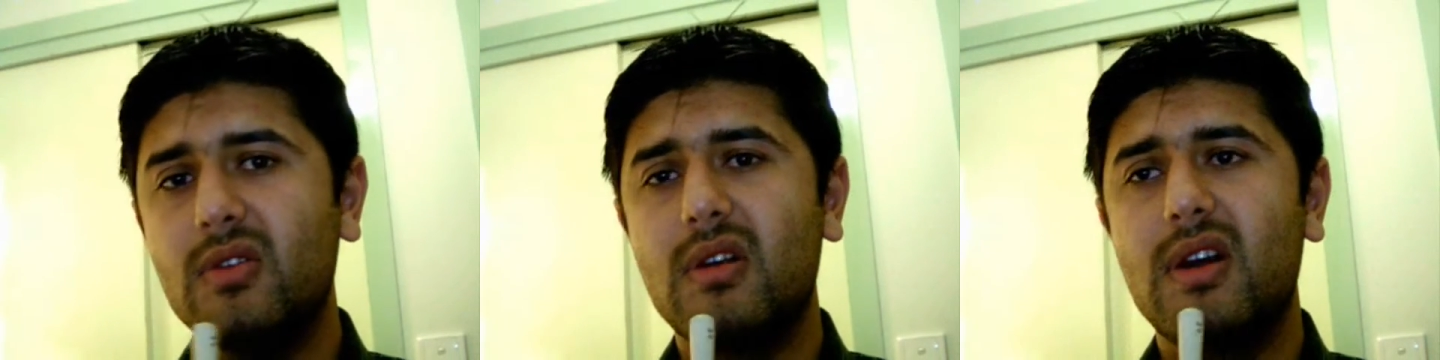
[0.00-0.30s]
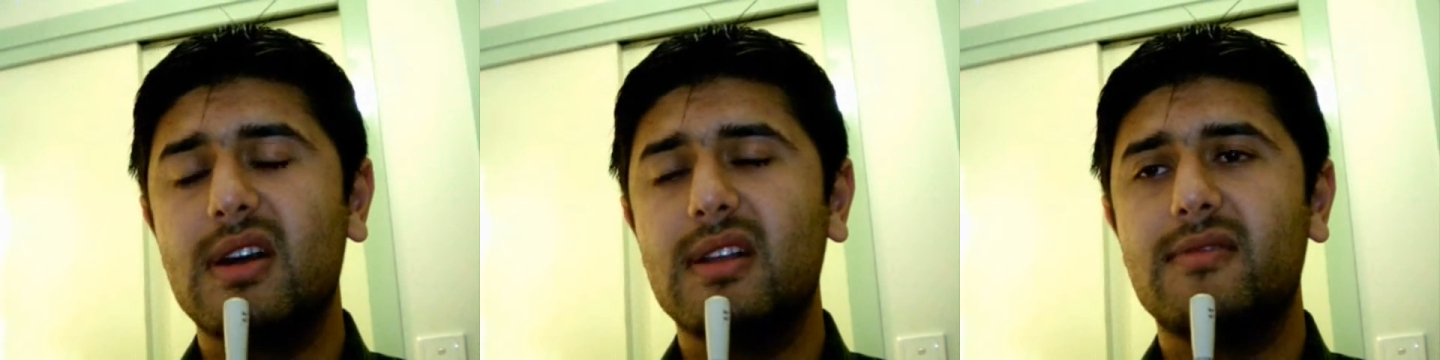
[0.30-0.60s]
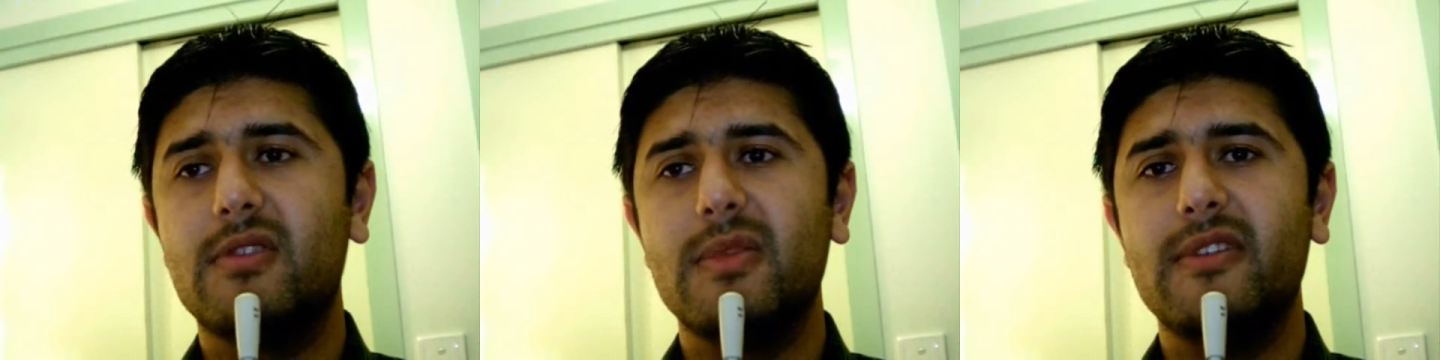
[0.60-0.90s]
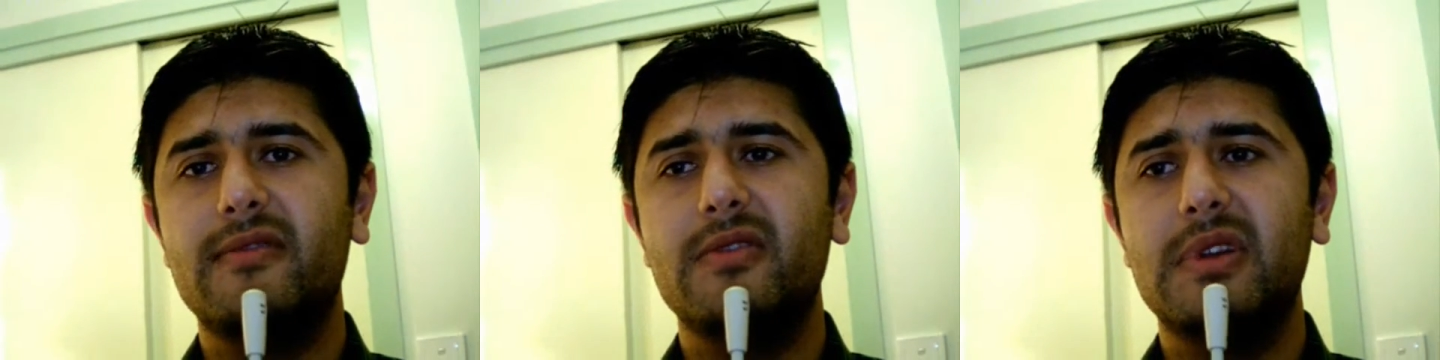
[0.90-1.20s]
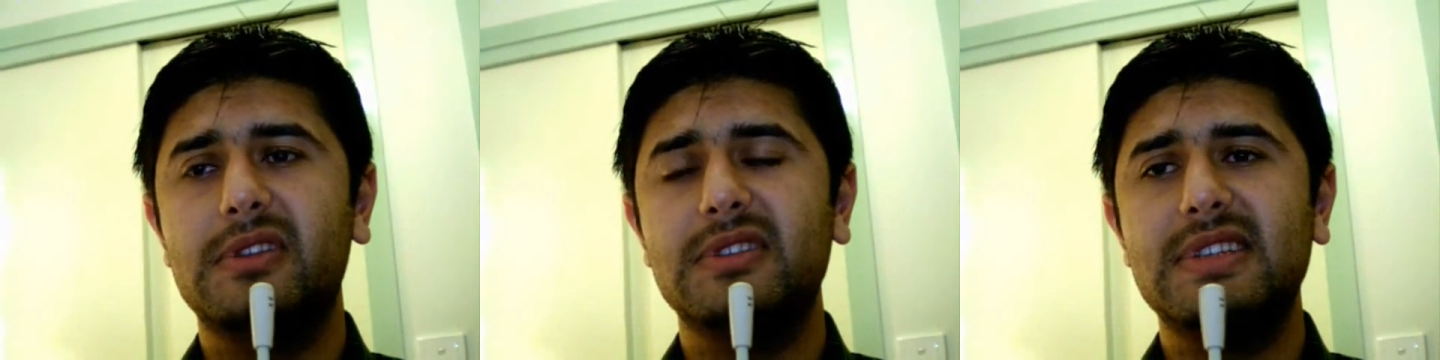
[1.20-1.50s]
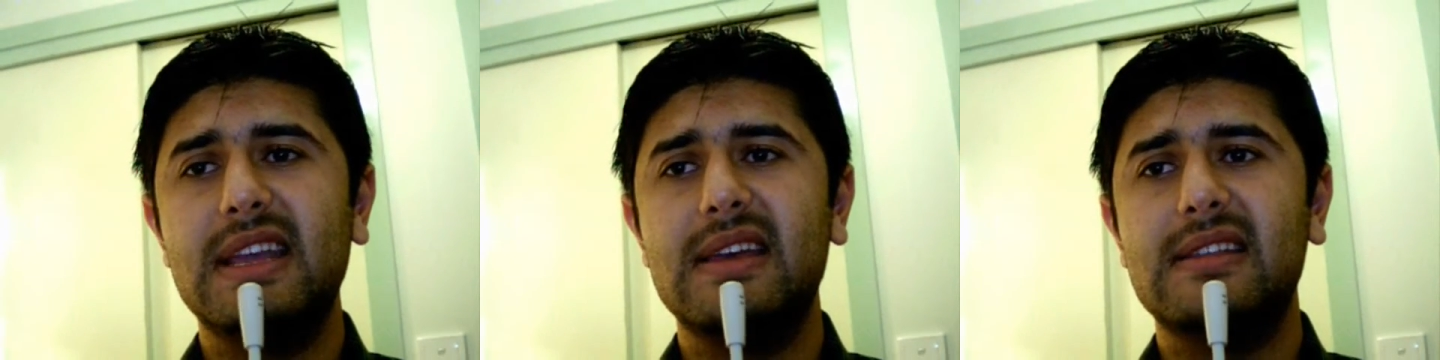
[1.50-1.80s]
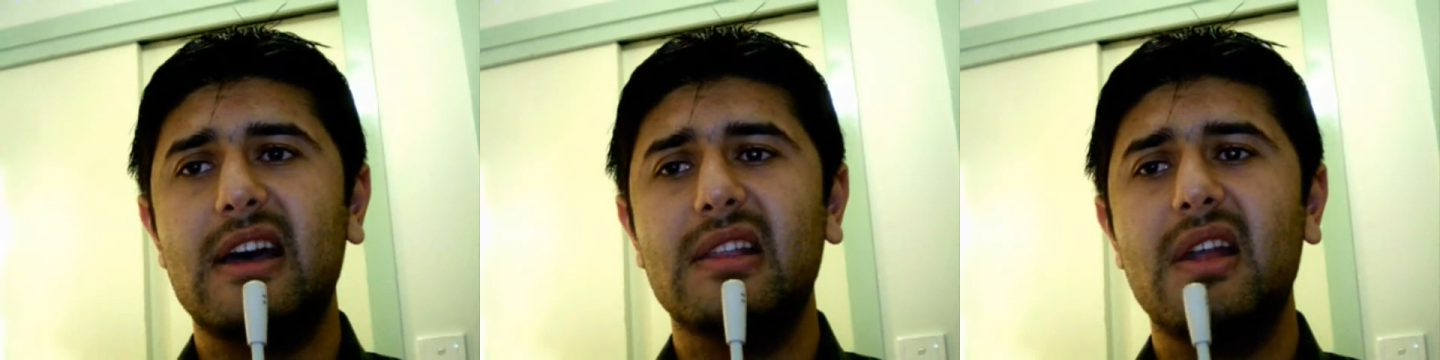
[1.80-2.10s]
the Quran, from everywhere, to
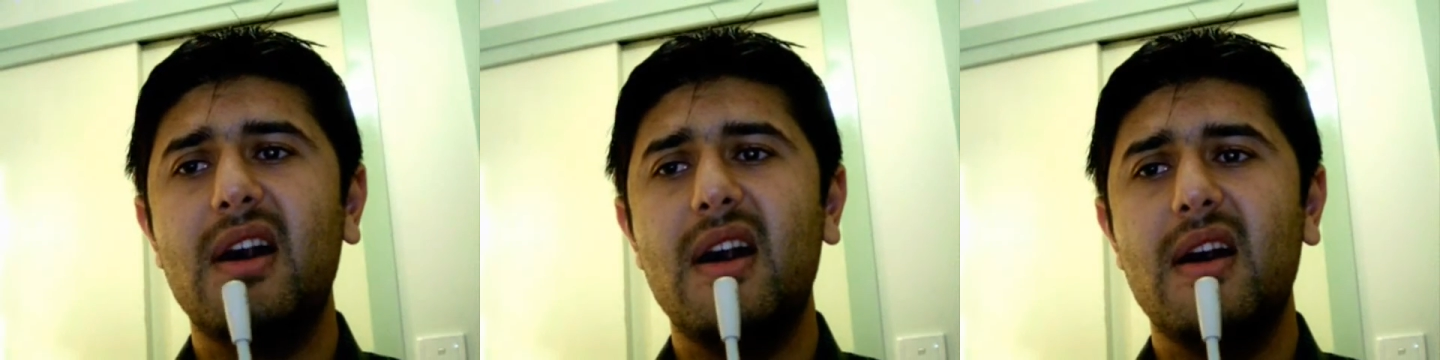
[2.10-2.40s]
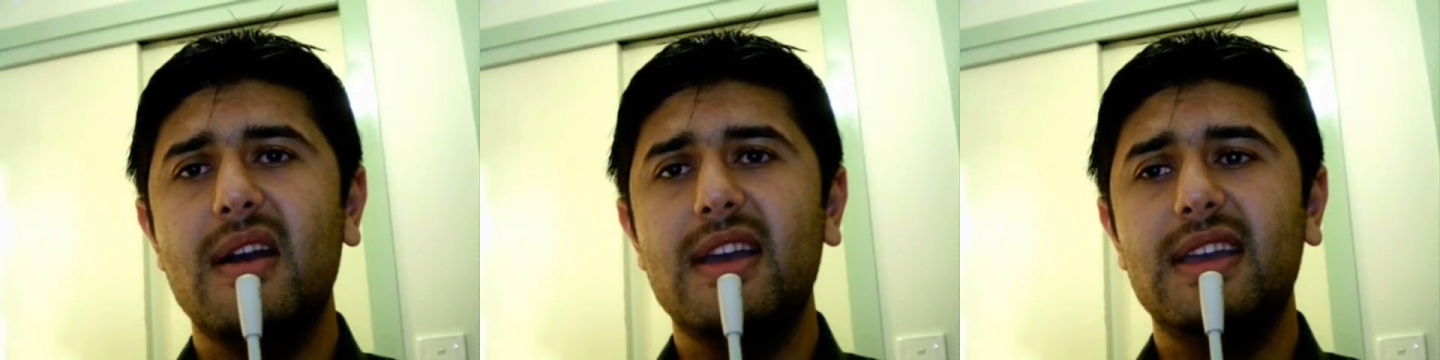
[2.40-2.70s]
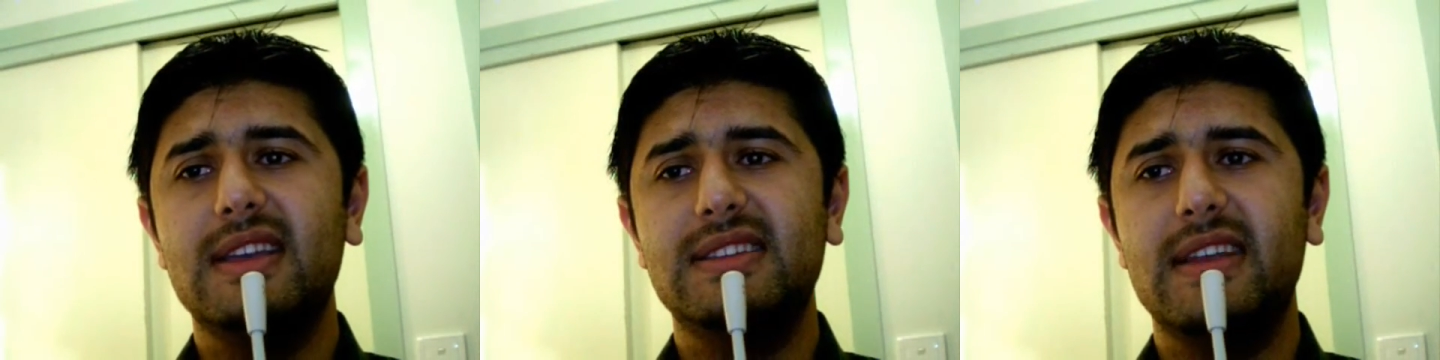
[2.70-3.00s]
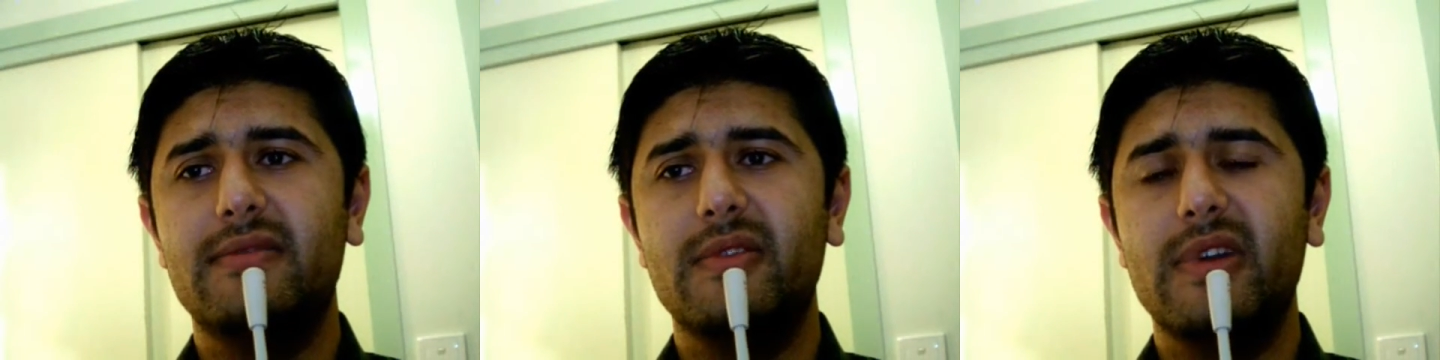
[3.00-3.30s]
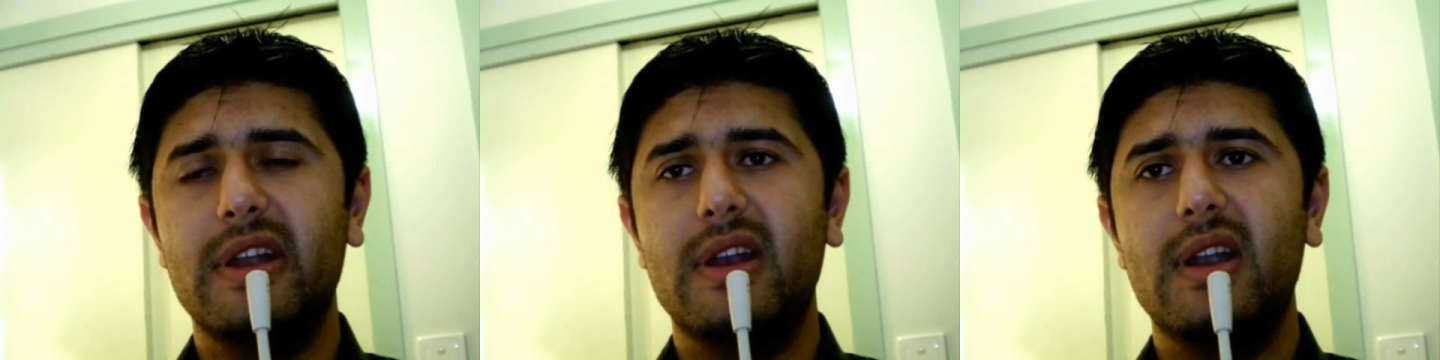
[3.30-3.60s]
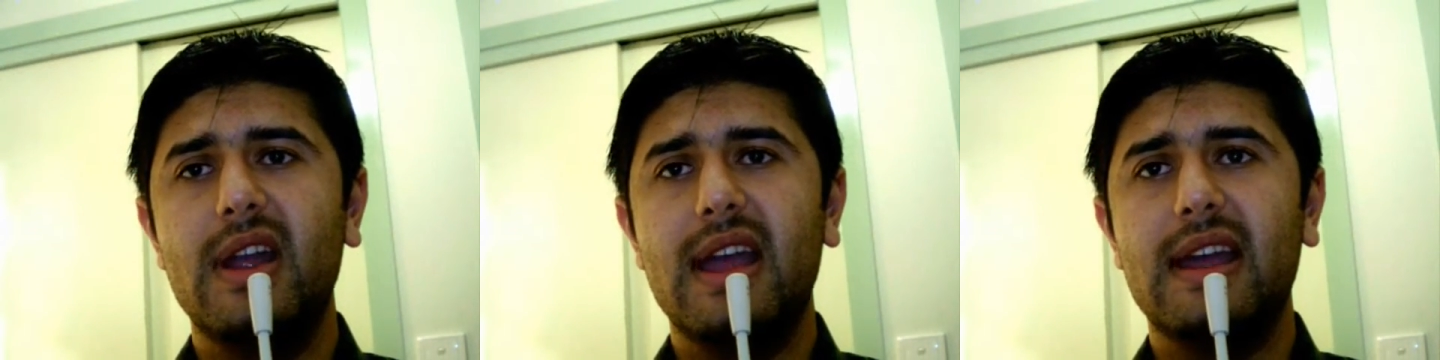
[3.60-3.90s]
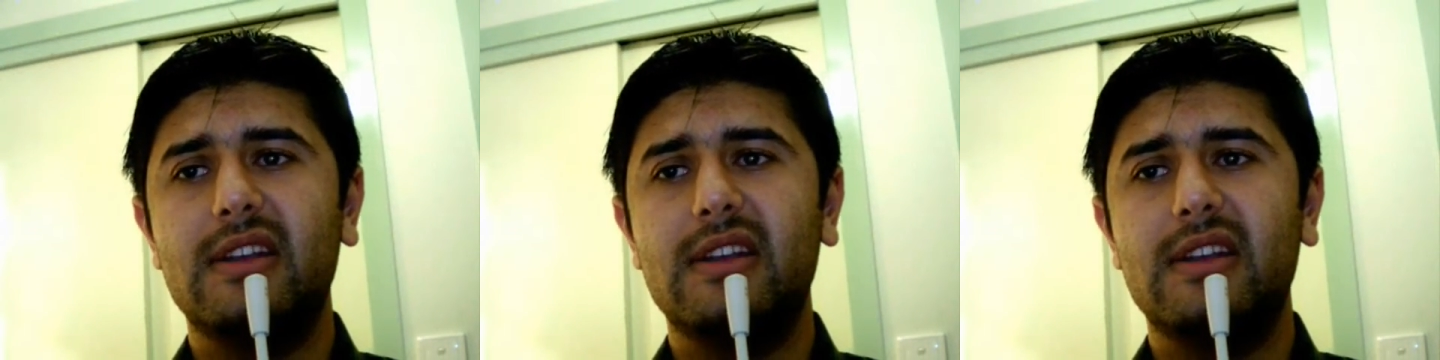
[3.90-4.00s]
say that Allah is everywhere